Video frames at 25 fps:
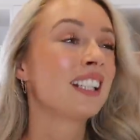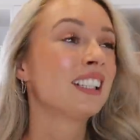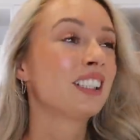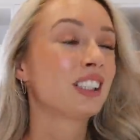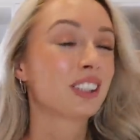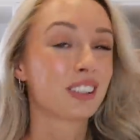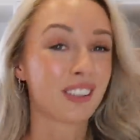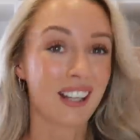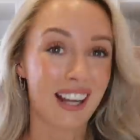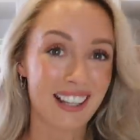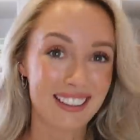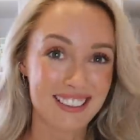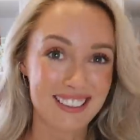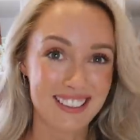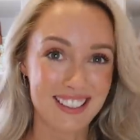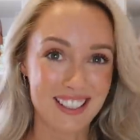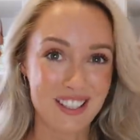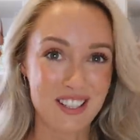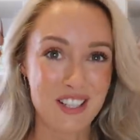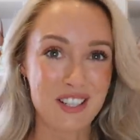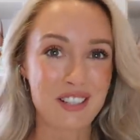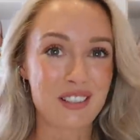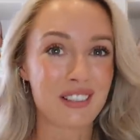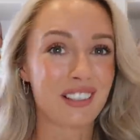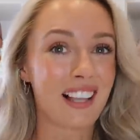
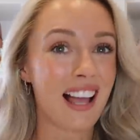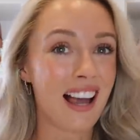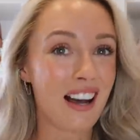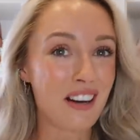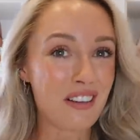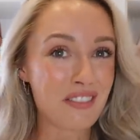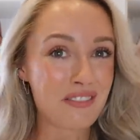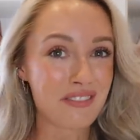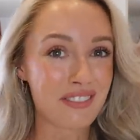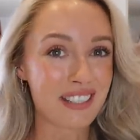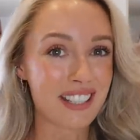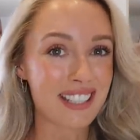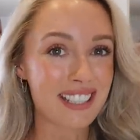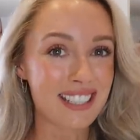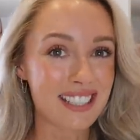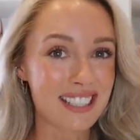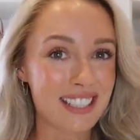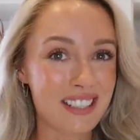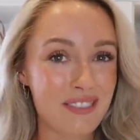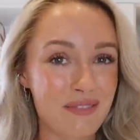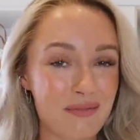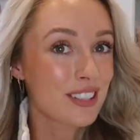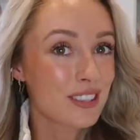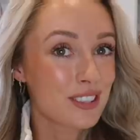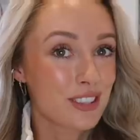transitional outfit.
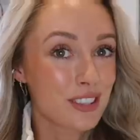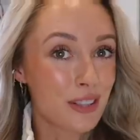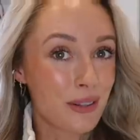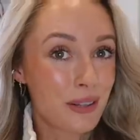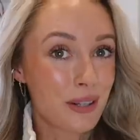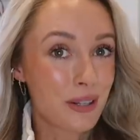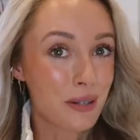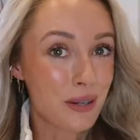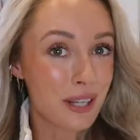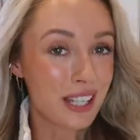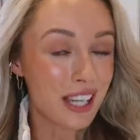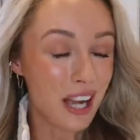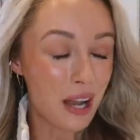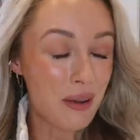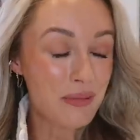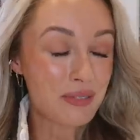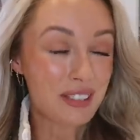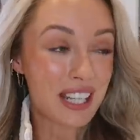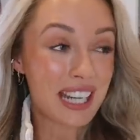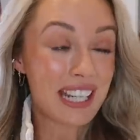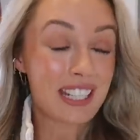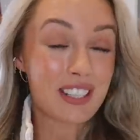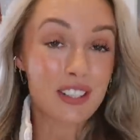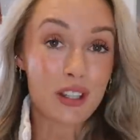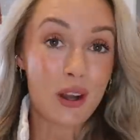So a quick
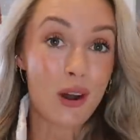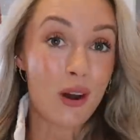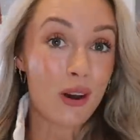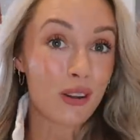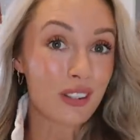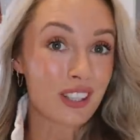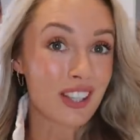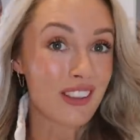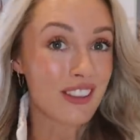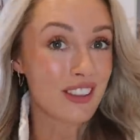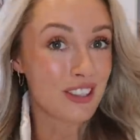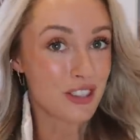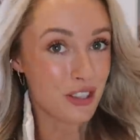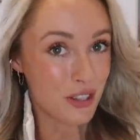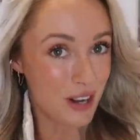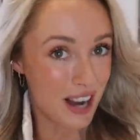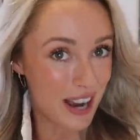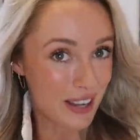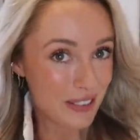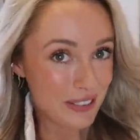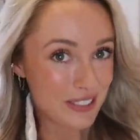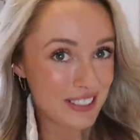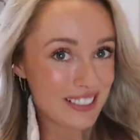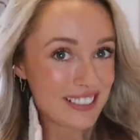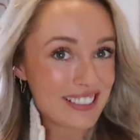update on the
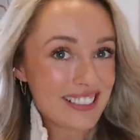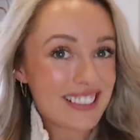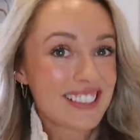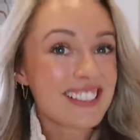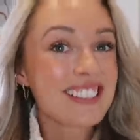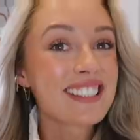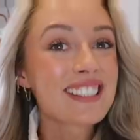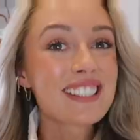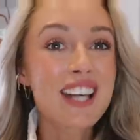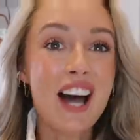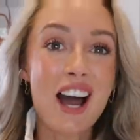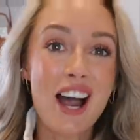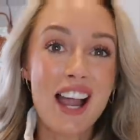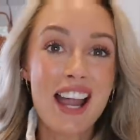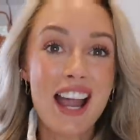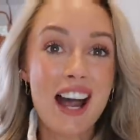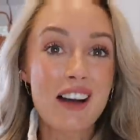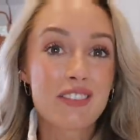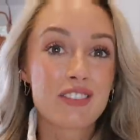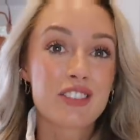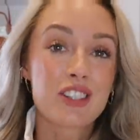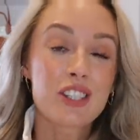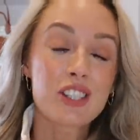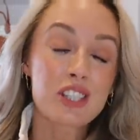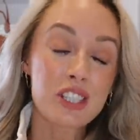trousers. I
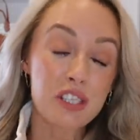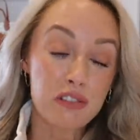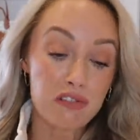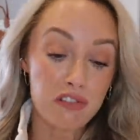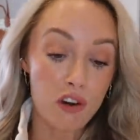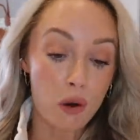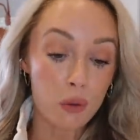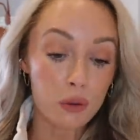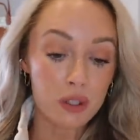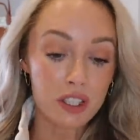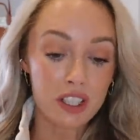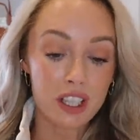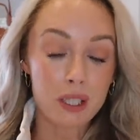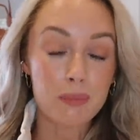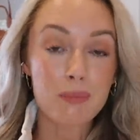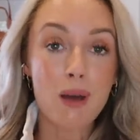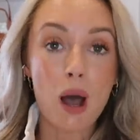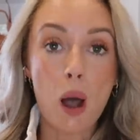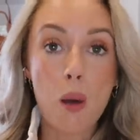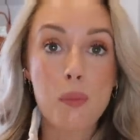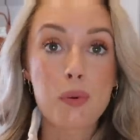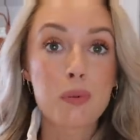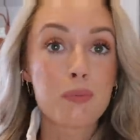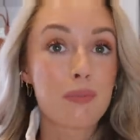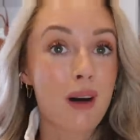have just folded them
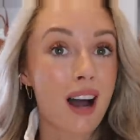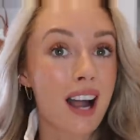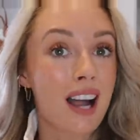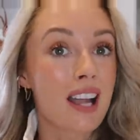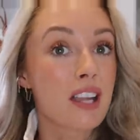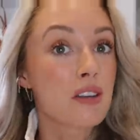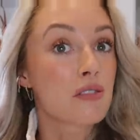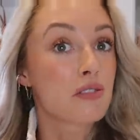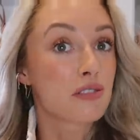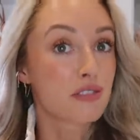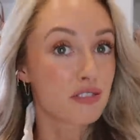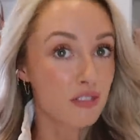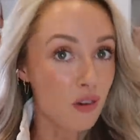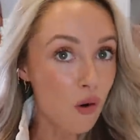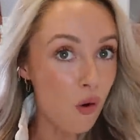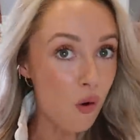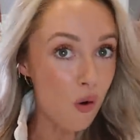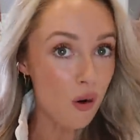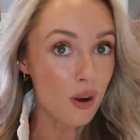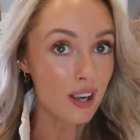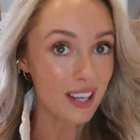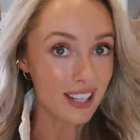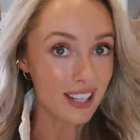up by four